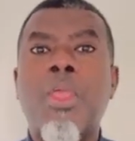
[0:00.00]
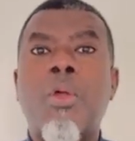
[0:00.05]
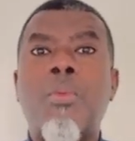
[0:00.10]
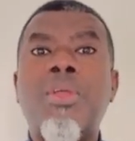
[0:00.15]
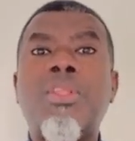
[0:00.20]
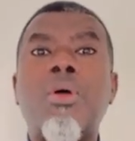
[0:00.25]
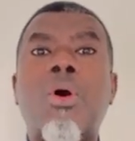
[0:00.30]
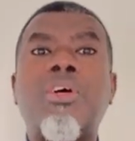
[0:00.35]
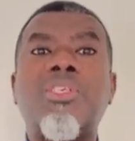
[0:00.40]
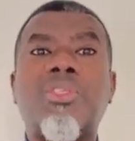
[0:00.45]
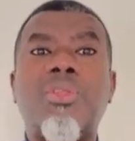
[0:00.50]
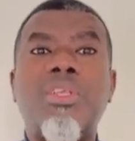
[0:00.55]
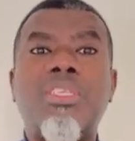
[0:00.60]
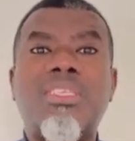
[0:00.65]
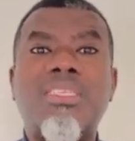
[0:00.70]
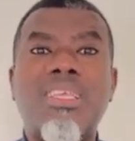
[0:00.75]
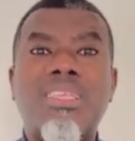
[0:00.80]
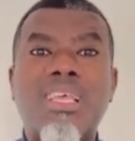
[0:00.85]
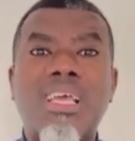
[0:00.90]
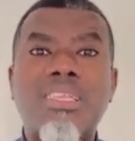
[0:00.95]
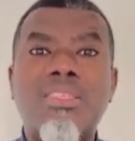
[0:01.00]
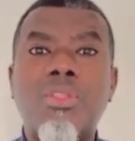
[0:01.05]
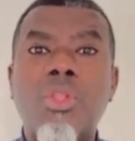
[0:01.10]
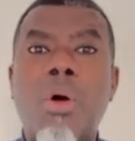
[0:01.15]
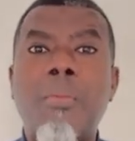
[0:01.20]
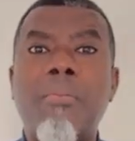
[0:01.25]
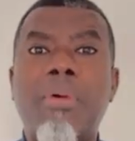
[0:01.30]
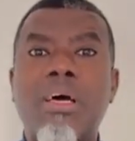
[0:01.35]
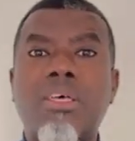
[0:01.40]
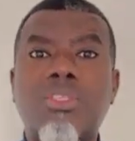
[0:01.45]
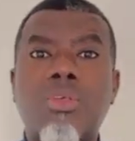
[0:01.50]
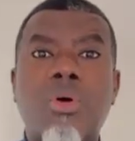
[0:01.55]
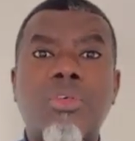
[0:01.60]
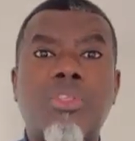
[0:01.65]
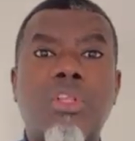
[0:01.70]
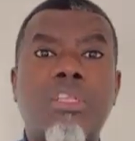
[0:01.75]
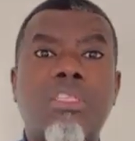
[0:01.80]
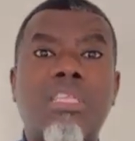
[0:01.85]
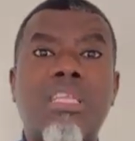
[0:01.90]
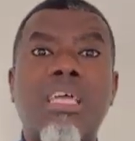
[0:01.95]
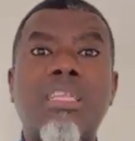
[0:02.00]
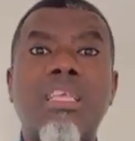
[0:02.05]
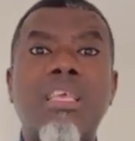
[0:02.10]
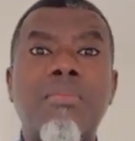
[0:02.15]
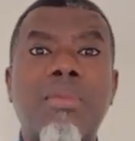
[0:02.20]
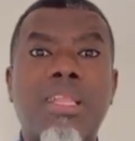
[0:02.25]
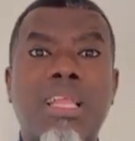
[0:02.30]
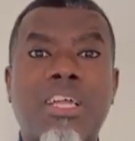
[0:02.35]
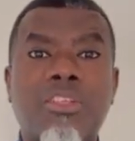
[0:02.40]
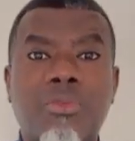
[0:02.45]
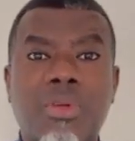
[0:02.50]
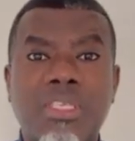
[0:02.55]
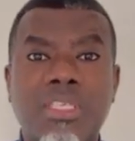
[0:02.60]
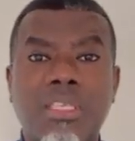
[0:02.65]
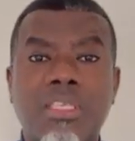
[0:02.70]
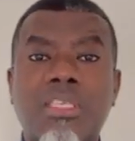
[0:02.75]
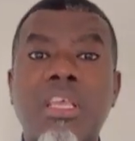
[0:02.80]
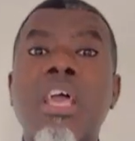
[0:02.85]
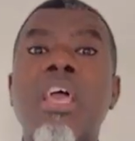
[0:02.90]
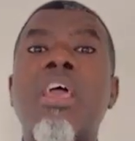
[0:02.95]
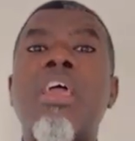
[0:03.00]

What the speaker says: with unsolicited numbers, unsolicited email addresses.